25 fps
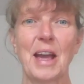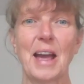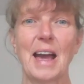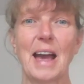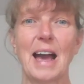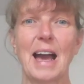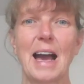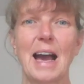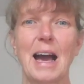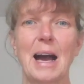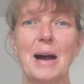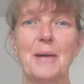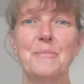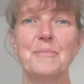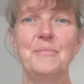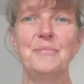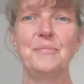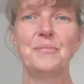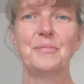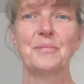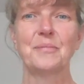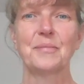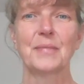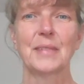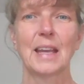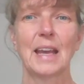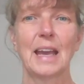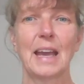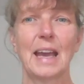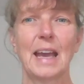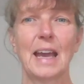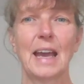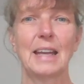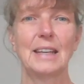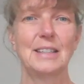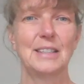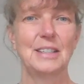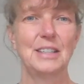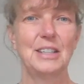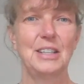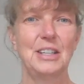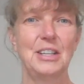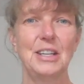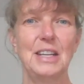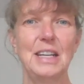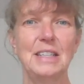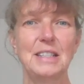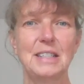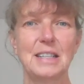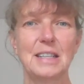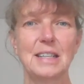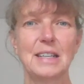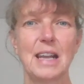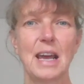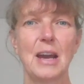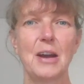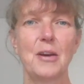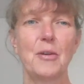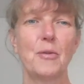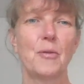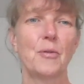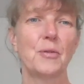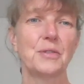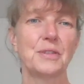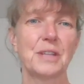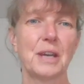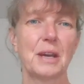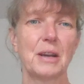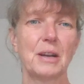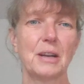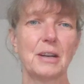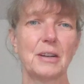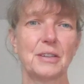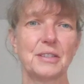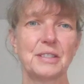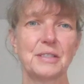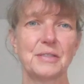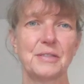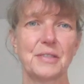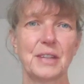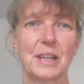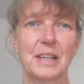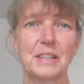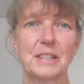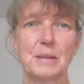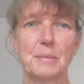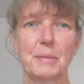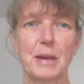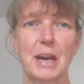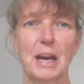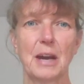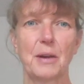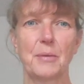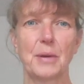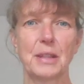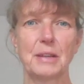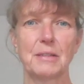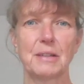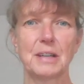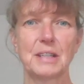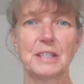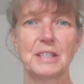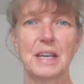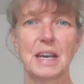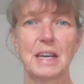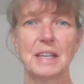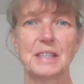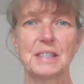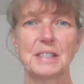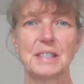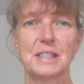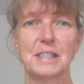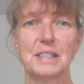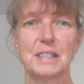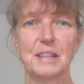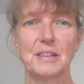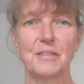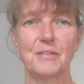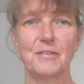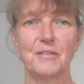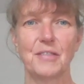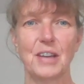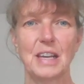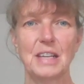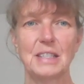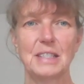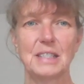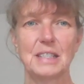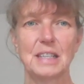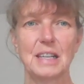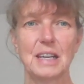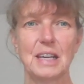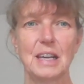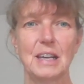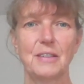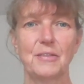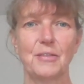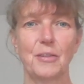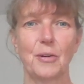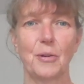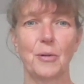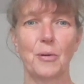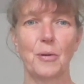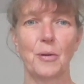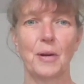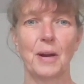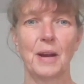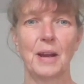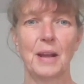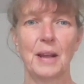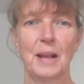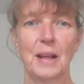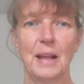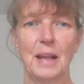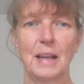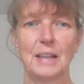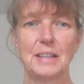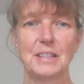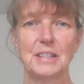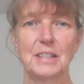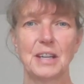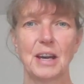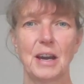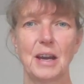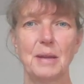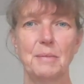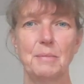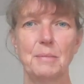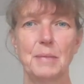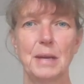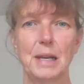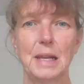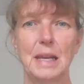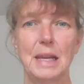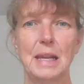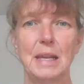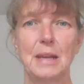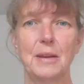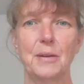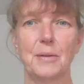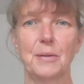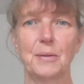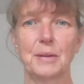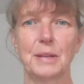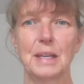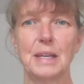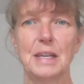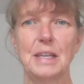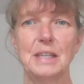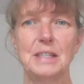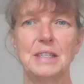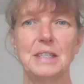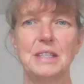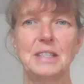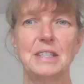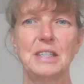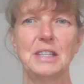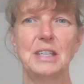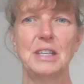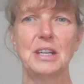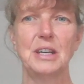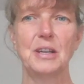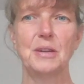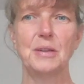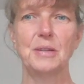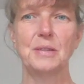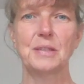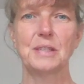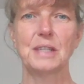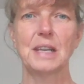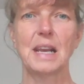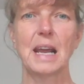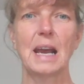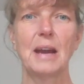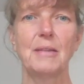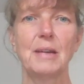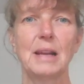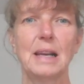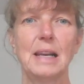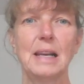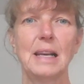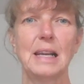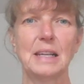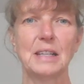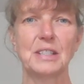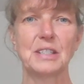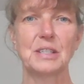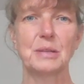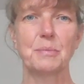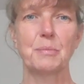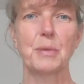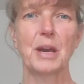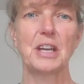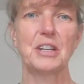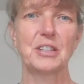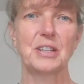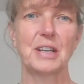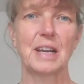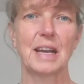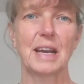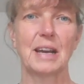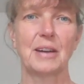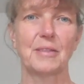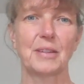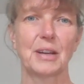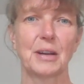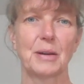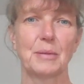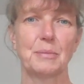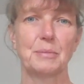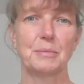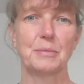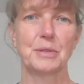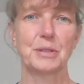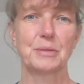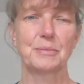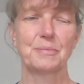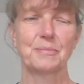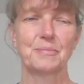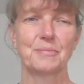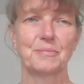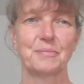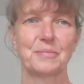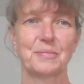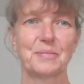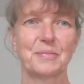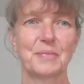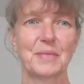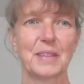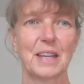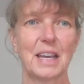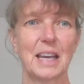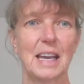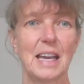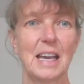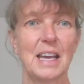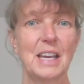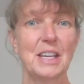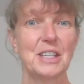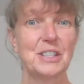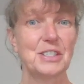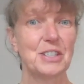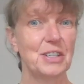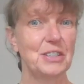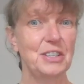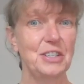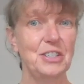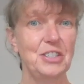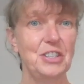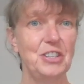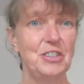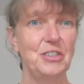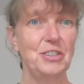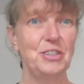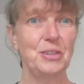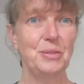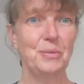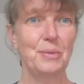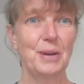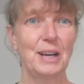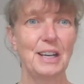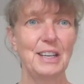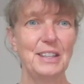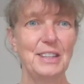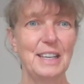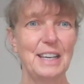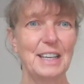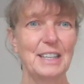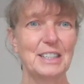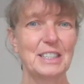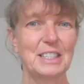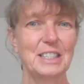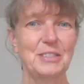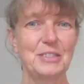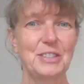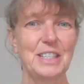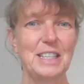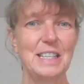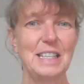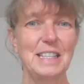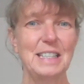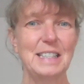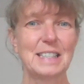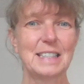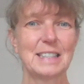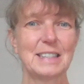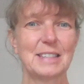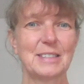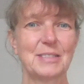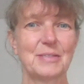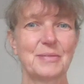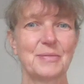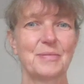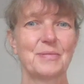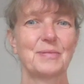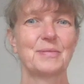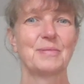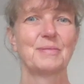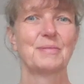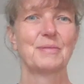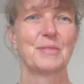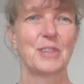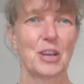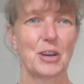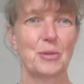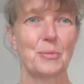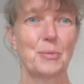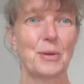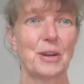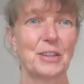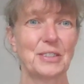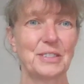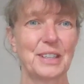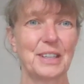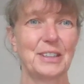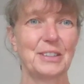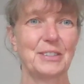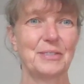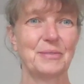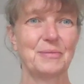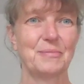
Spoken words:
And you need to know also lots of things about whether a test is invasive or timely or easy to use, and how it links to patient outcomes. So did you do well in the activities? Well done.